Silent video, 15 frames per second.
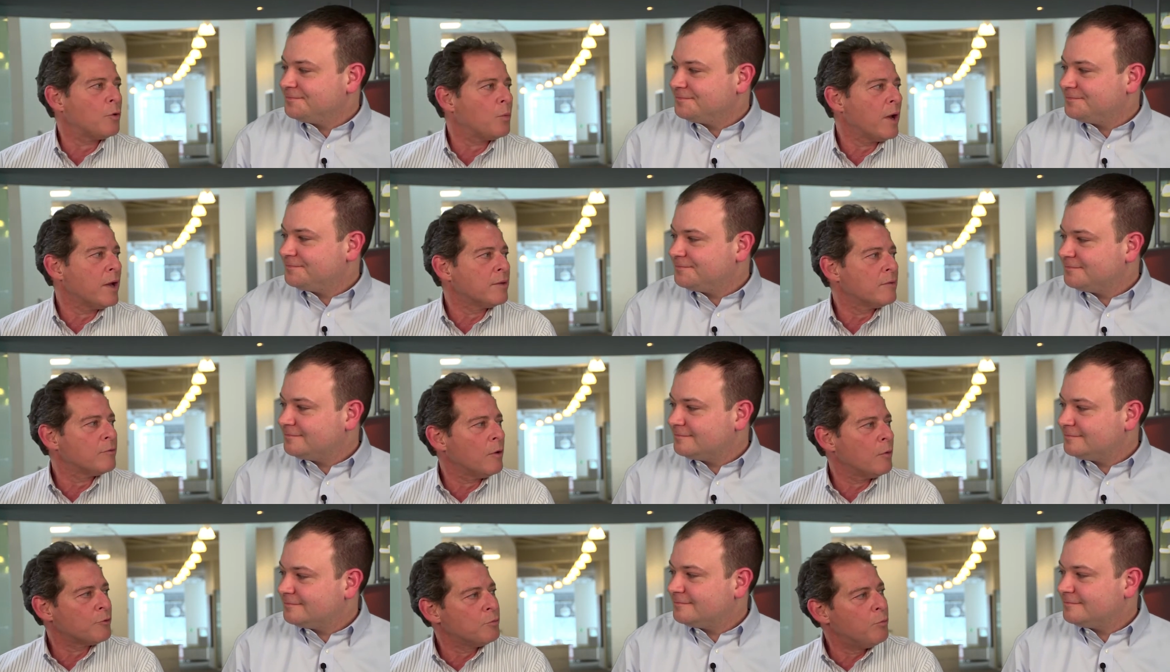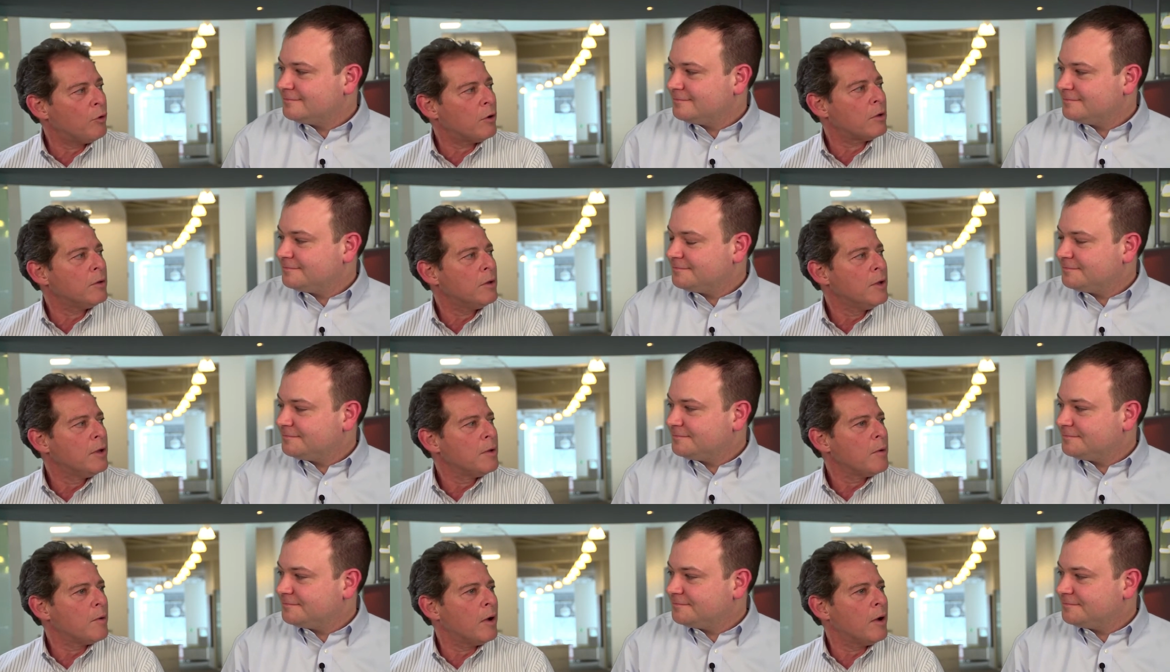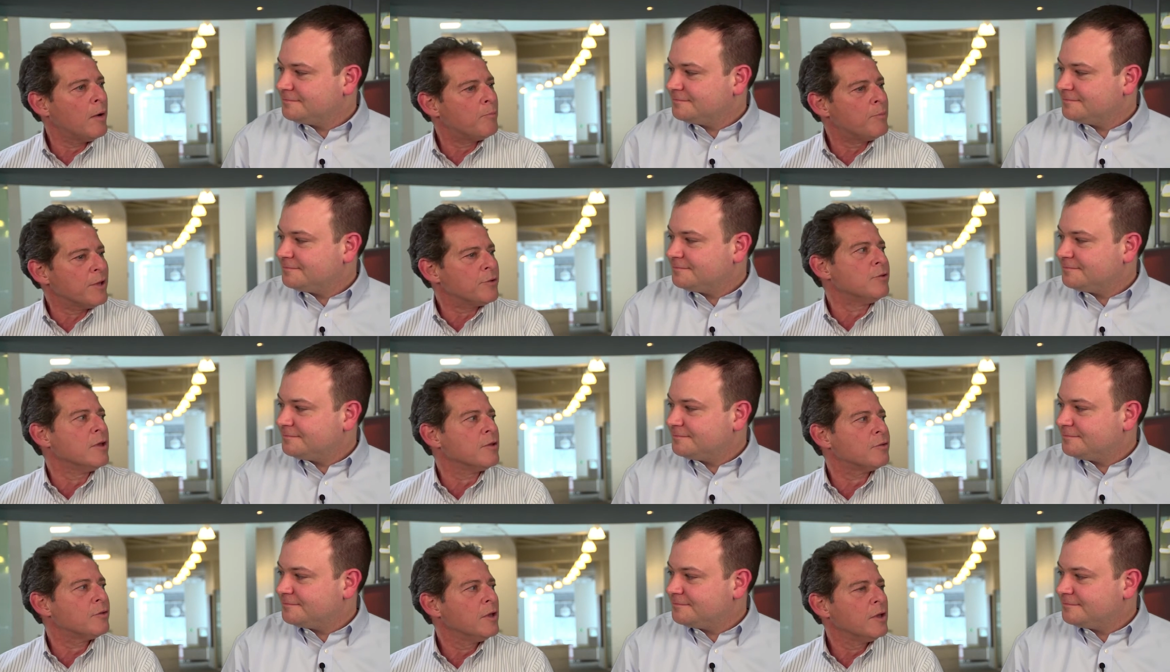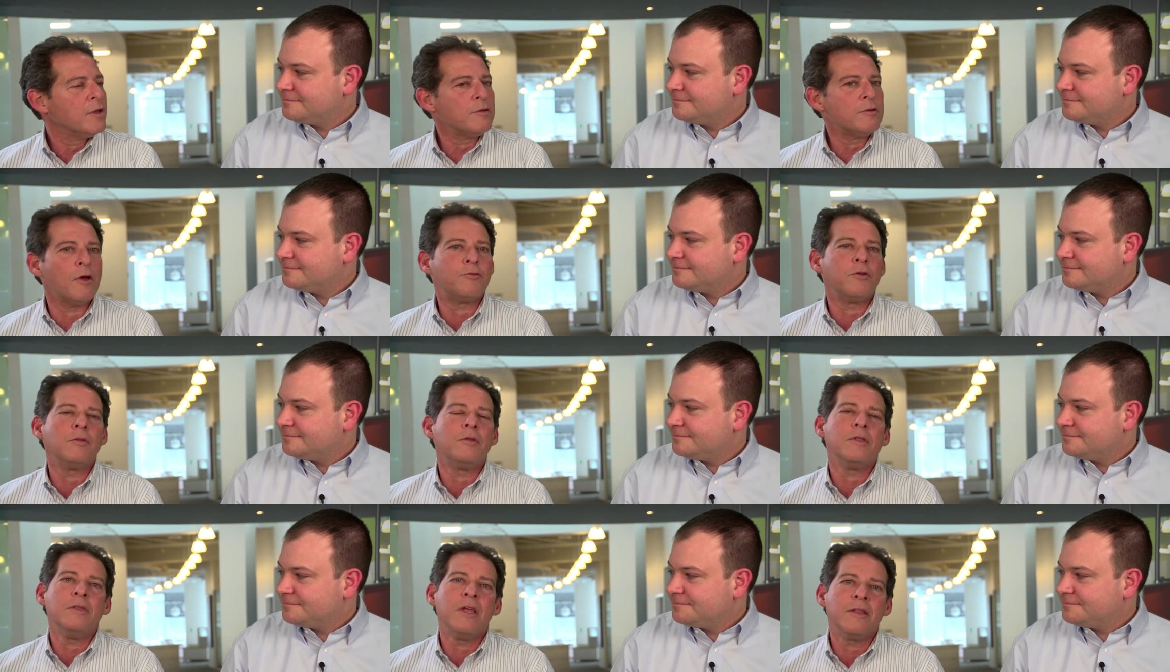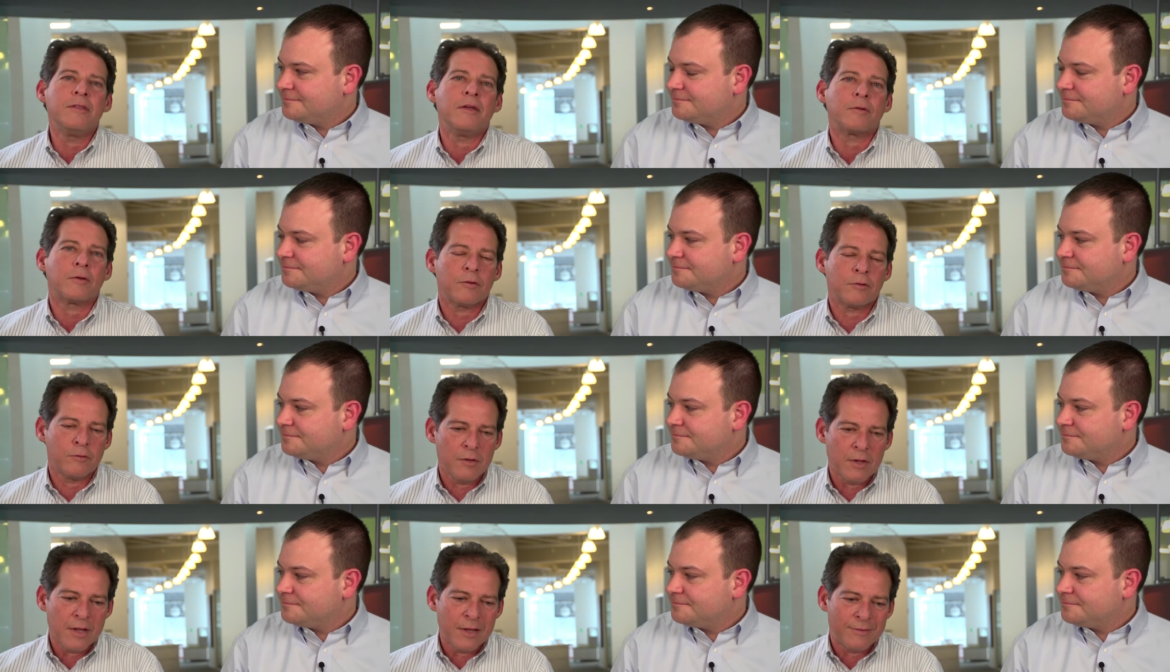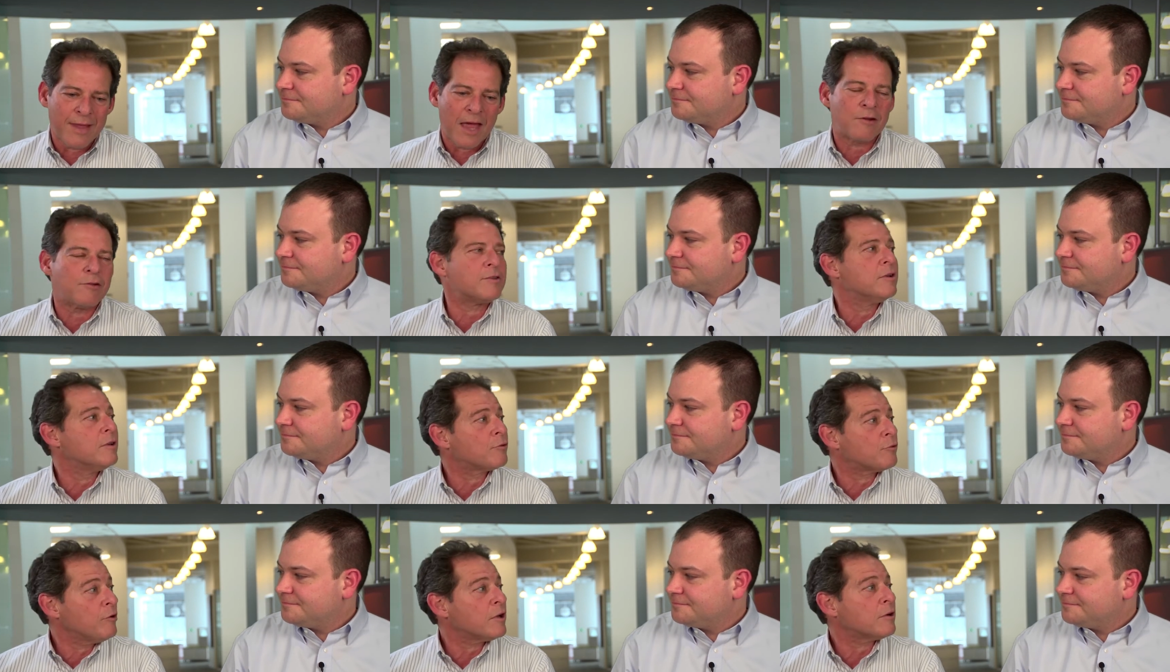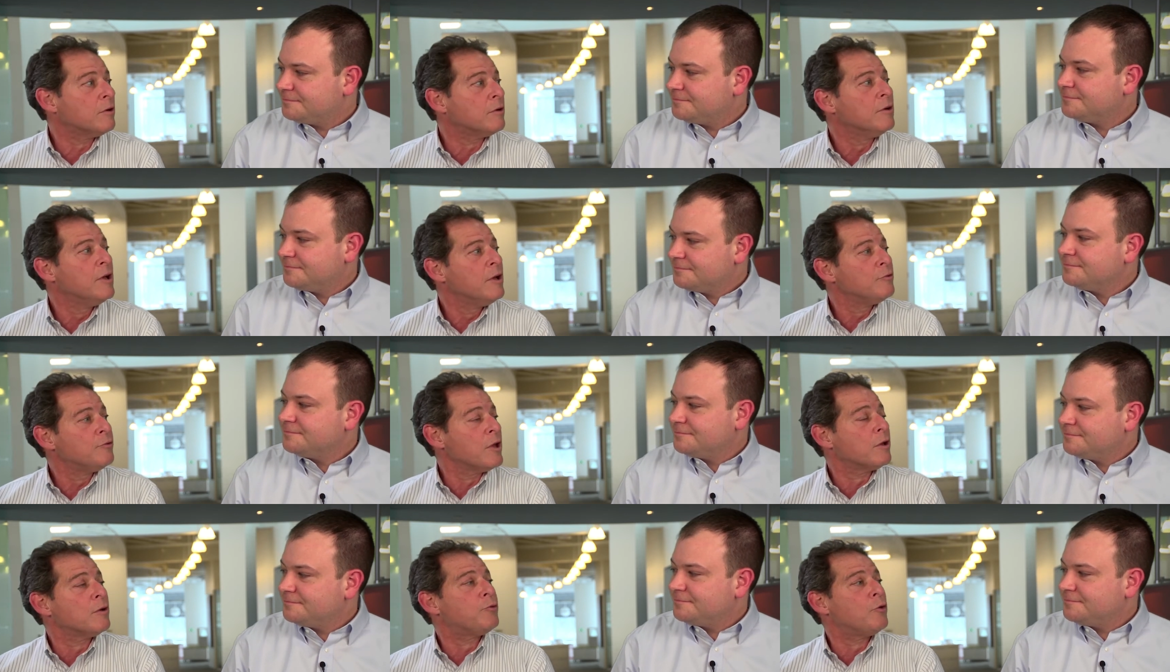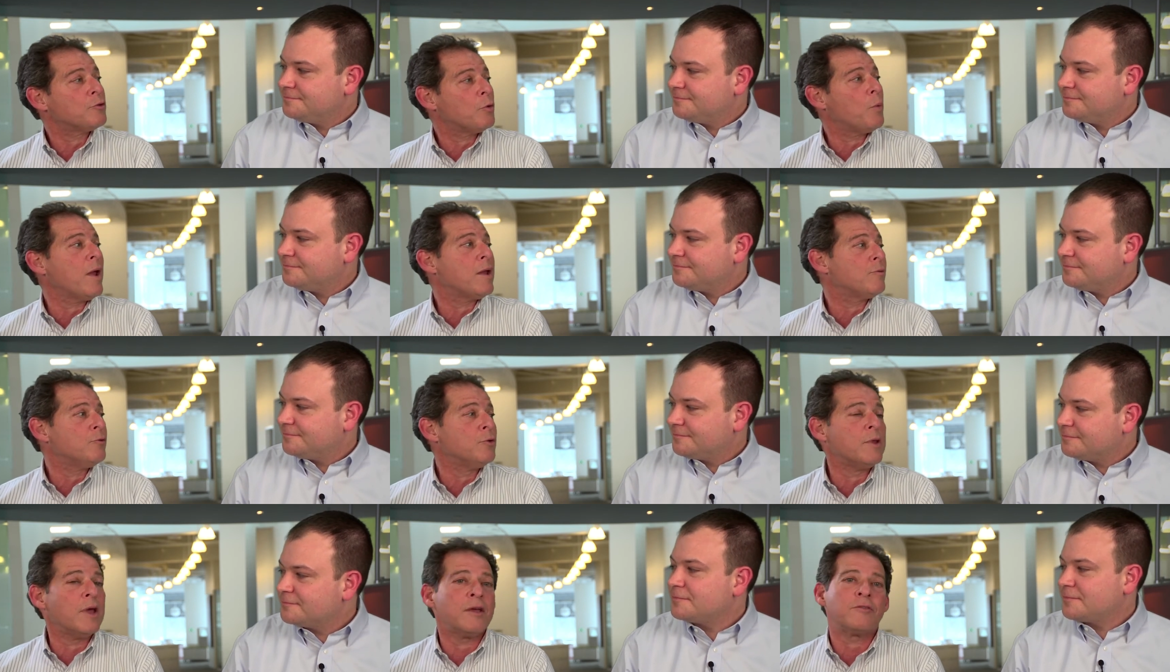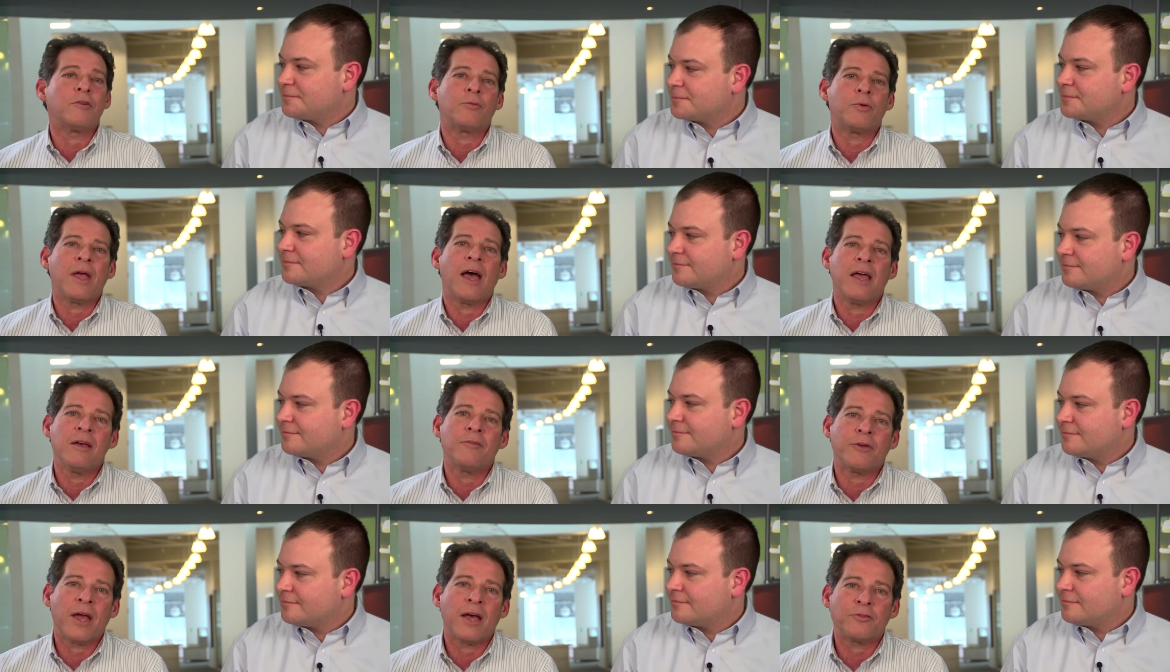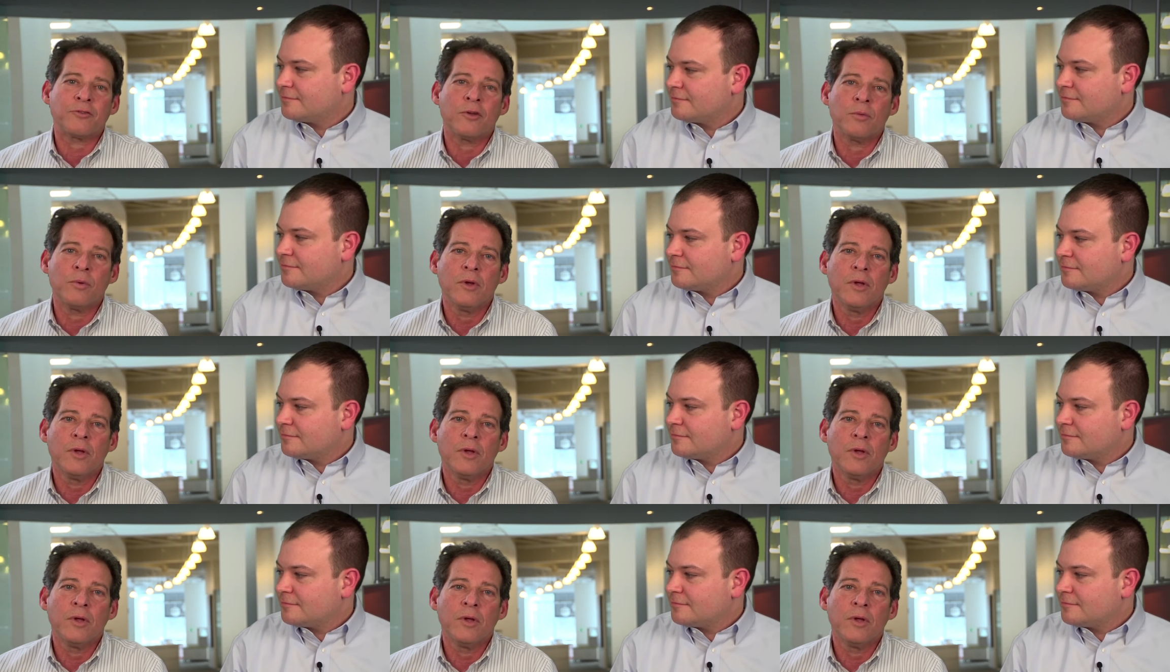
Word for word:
Speaker 1: to wait. So a small uh, business doesn't need to his data isn't as critical, so he can afford to wait a few days if, we ha- if he has to.